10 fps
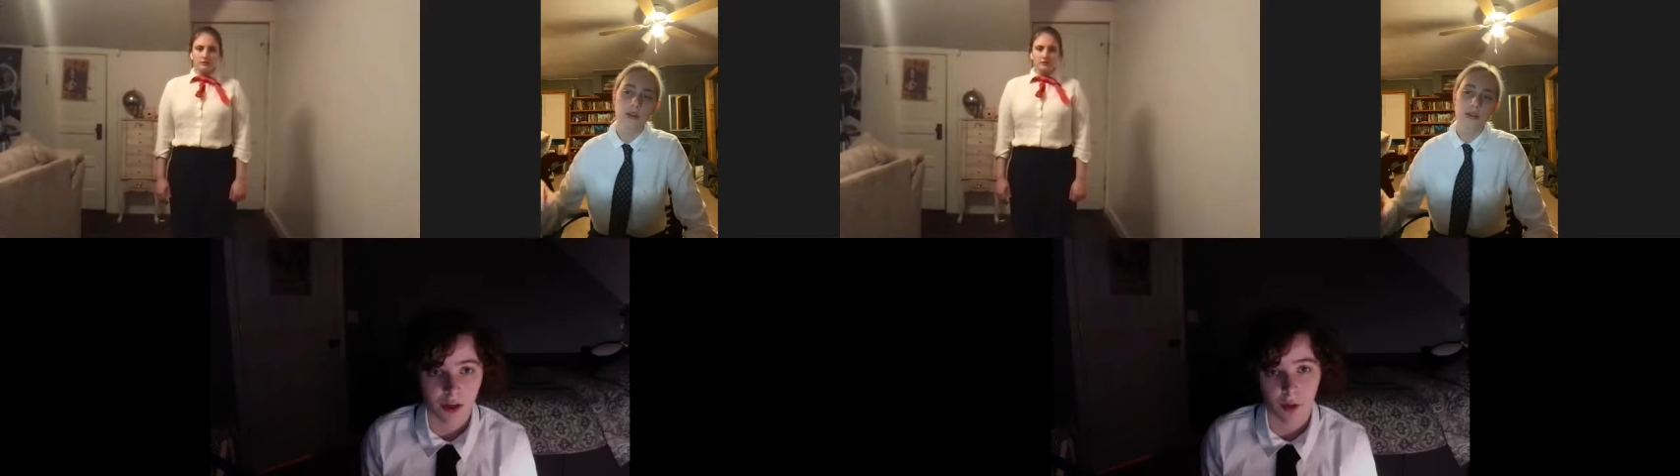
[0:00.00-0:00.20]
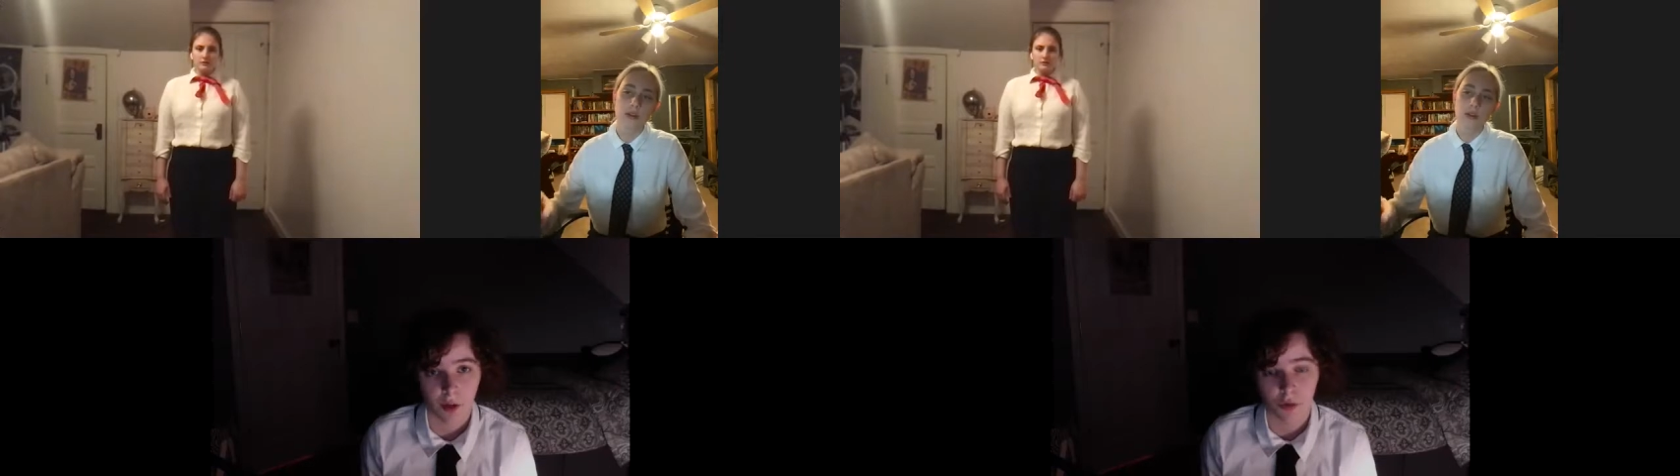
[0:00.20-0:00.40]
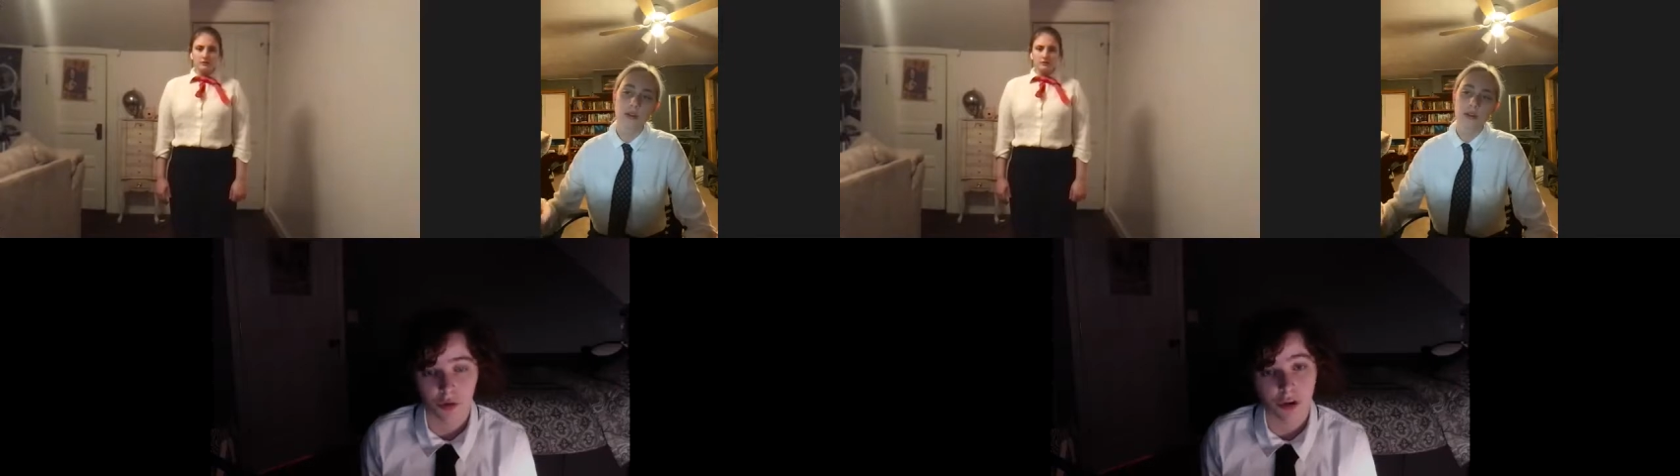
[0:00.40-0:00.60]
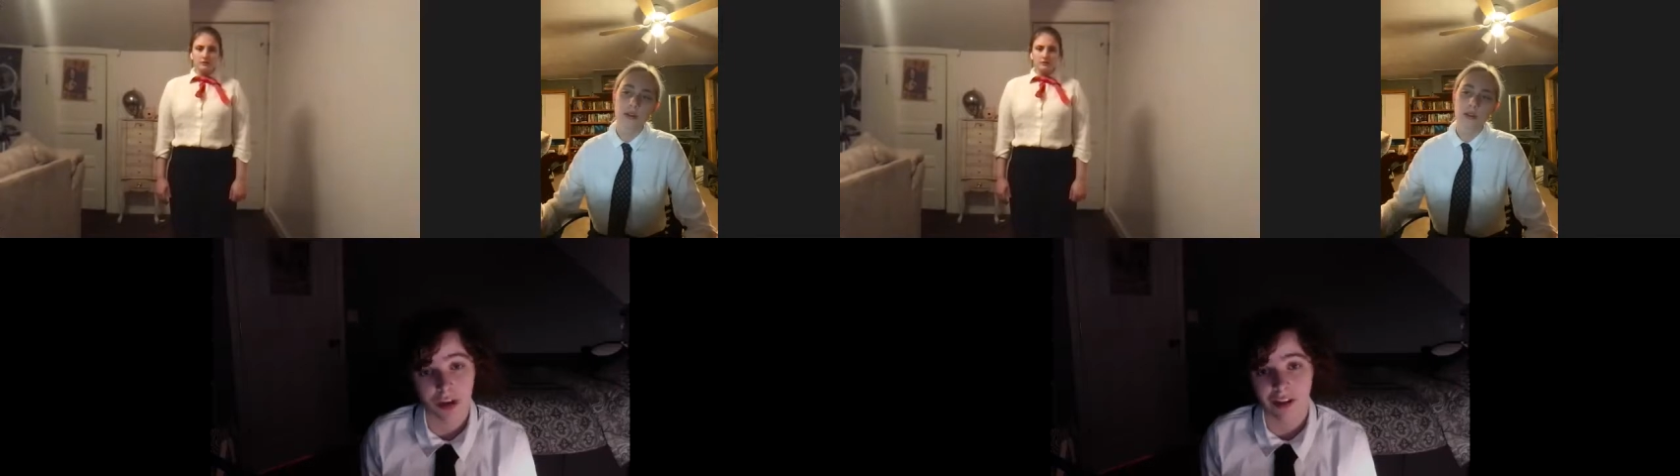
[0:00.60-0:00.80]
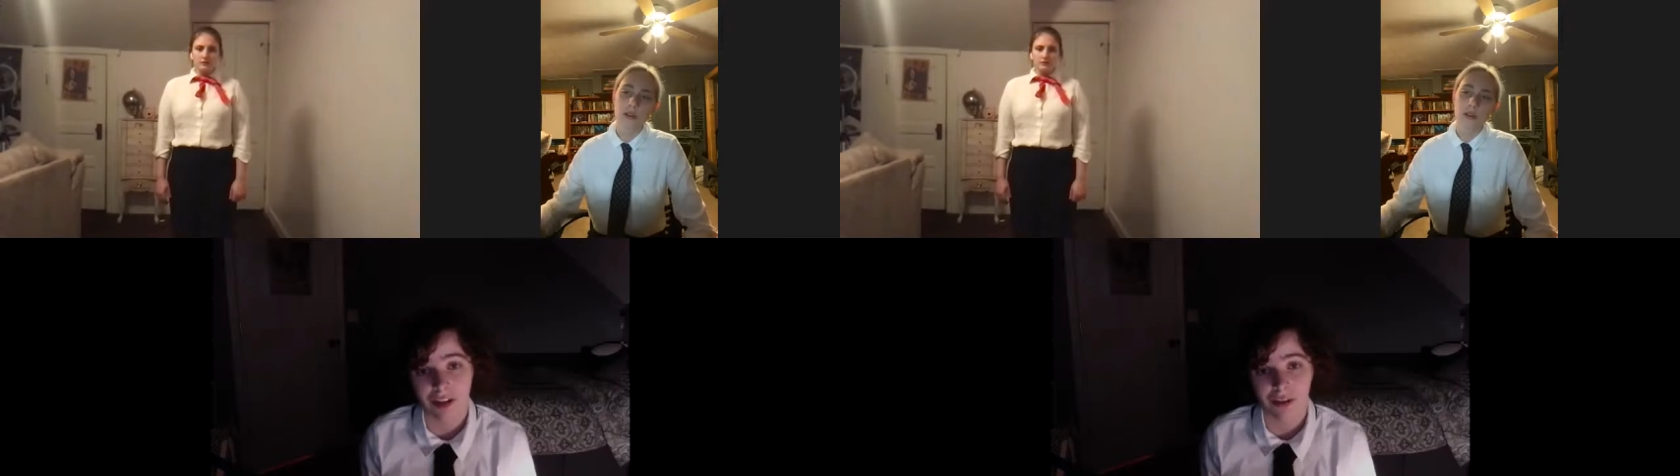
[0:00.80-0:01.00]

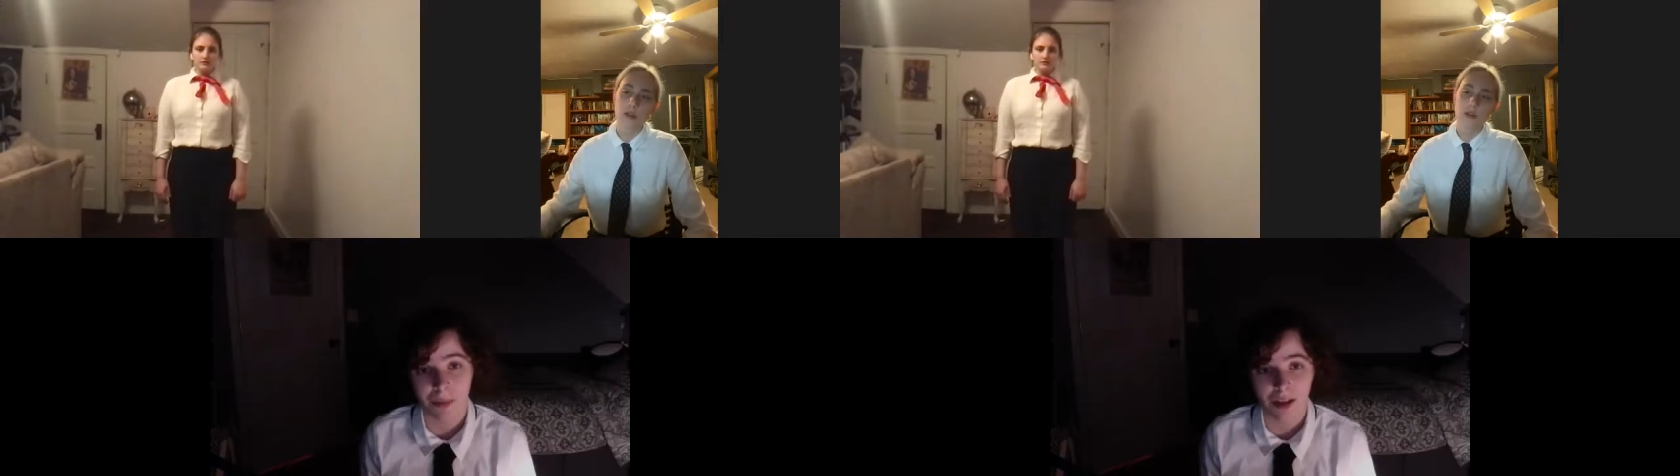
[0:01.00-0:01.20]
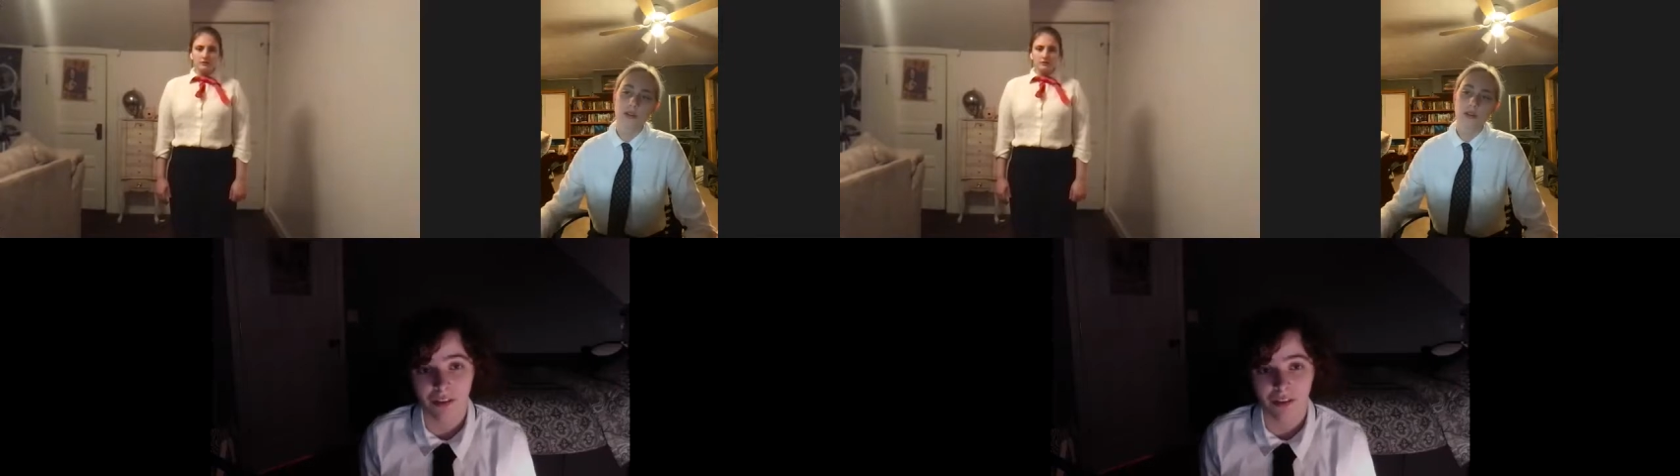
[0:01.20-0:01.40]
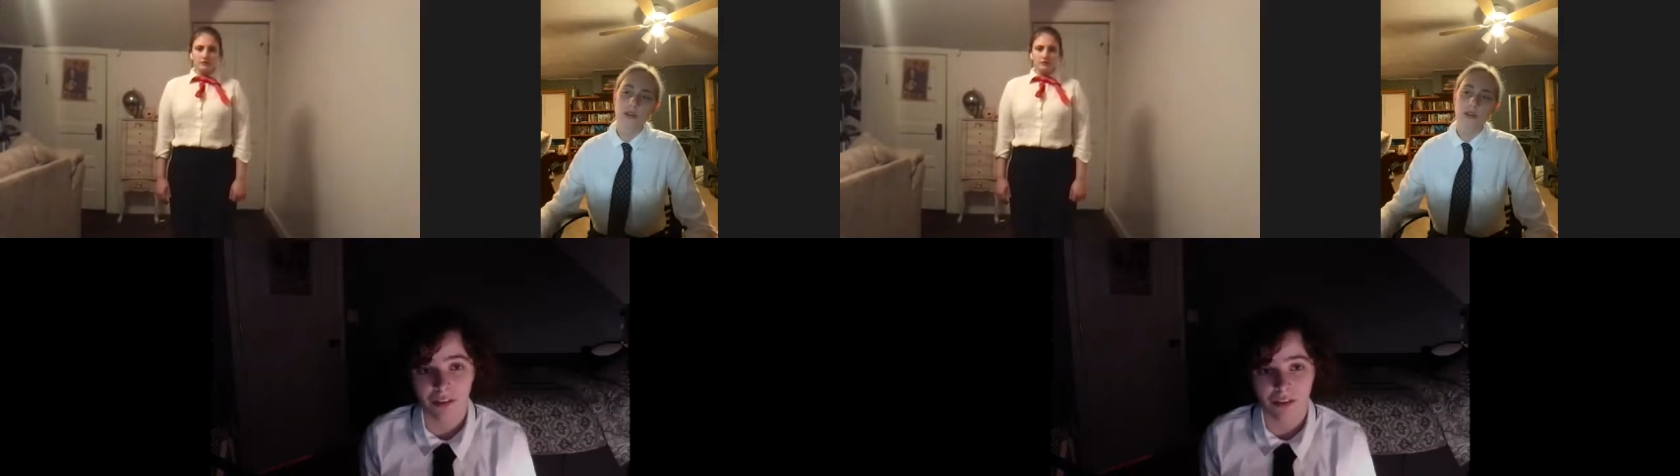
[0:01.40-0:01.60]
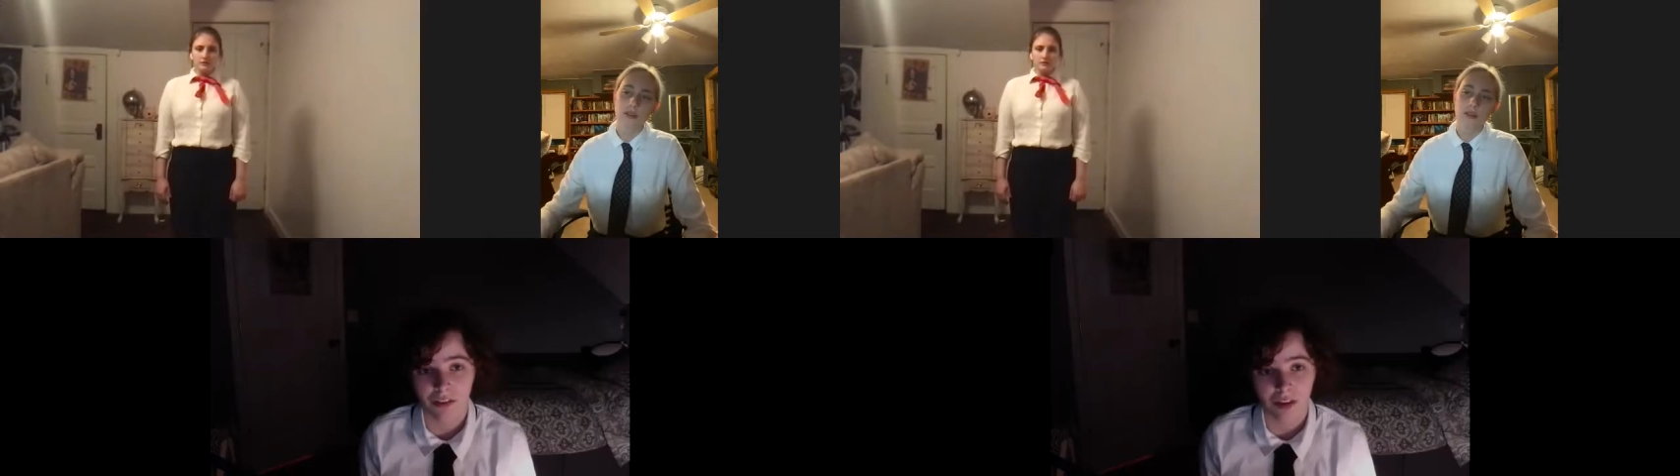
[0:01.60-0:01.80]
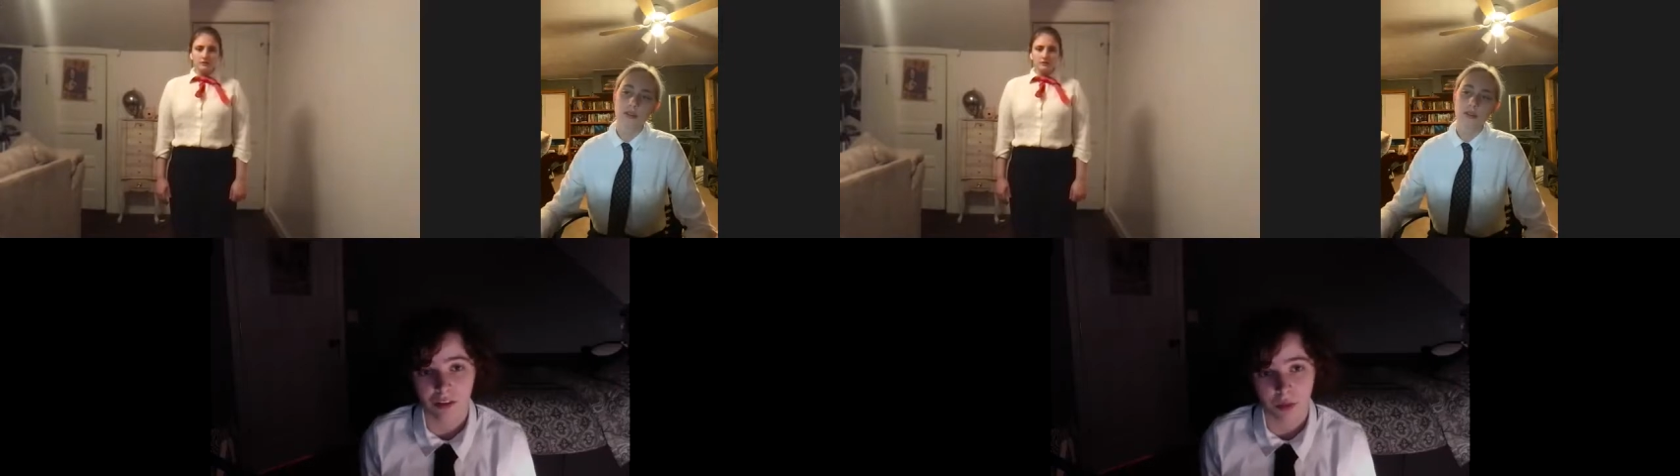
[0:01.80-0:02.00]
truckling the masses,
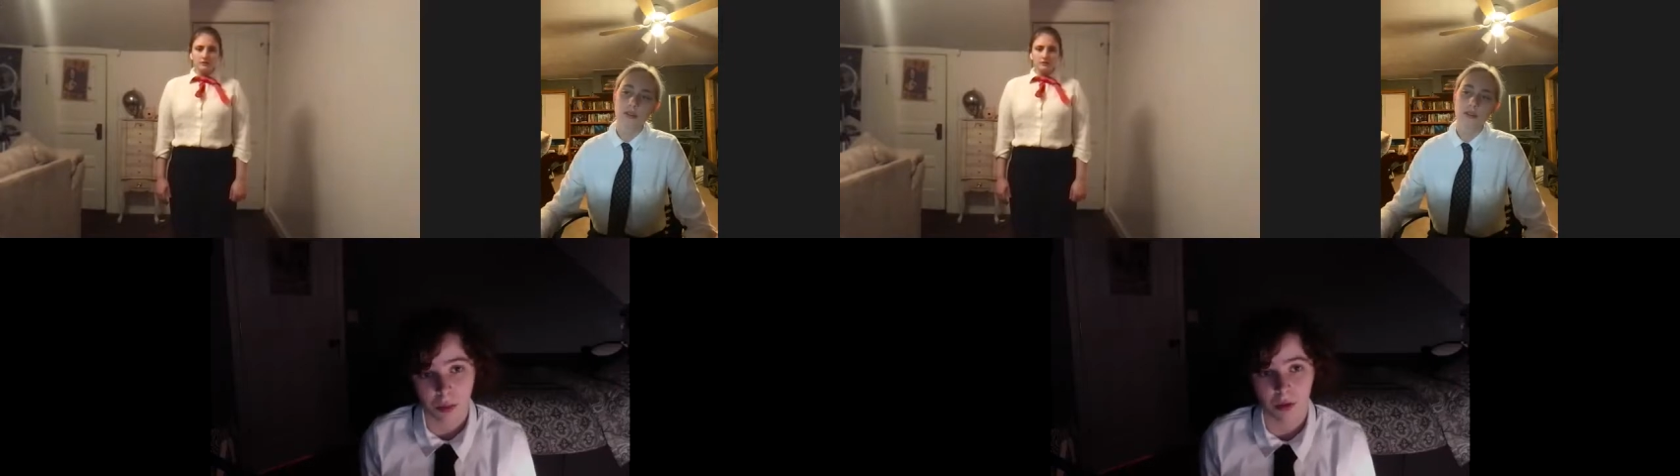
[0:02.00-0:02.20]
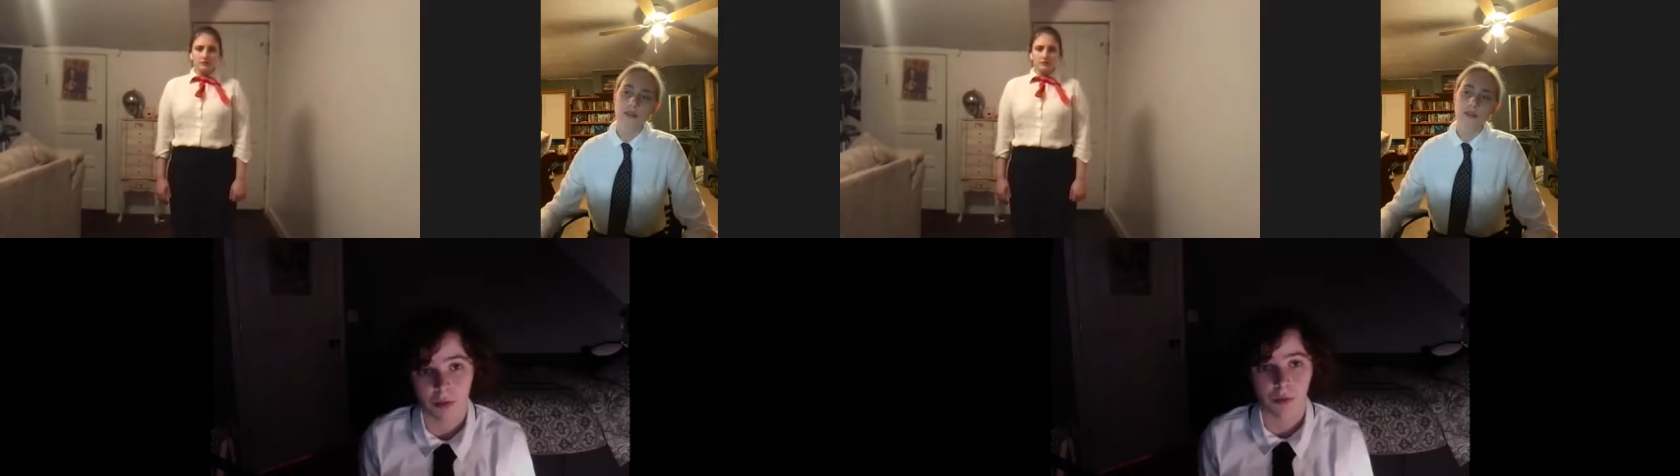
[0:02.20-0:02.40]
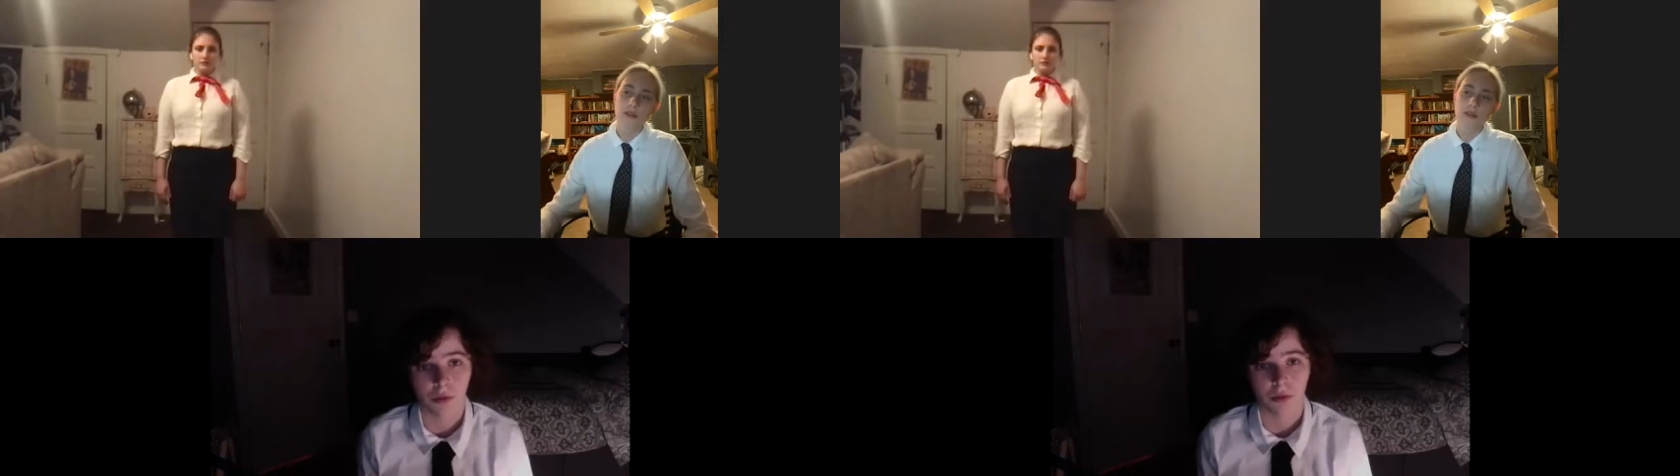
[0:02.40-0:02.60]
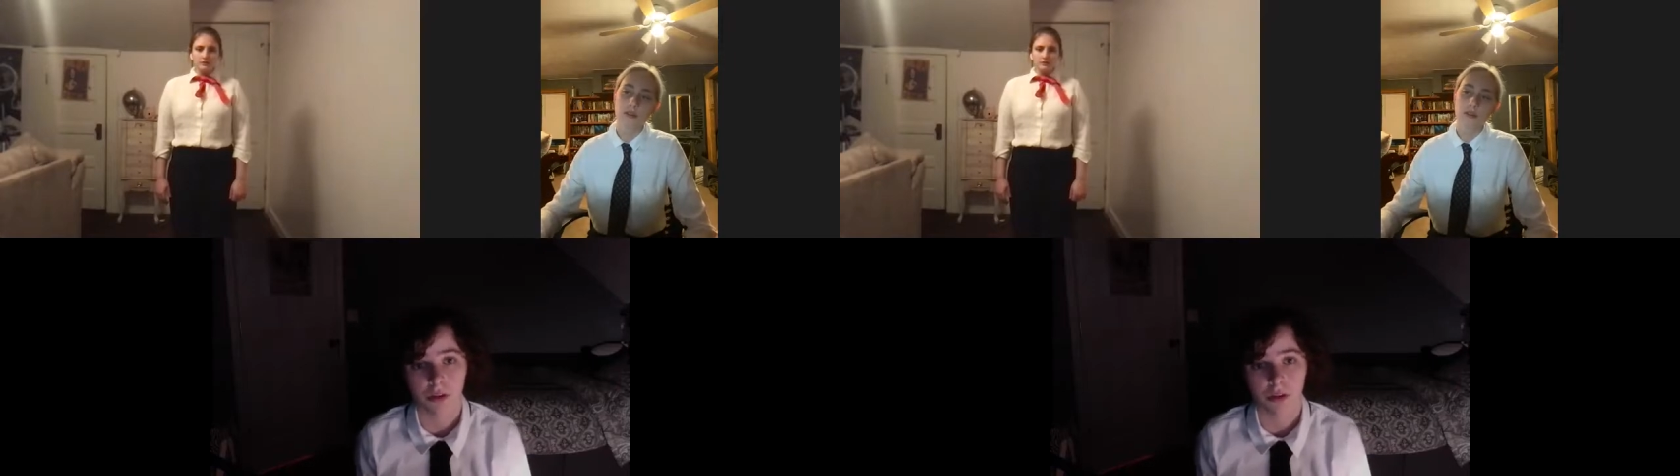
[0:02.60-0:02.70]
I suppose.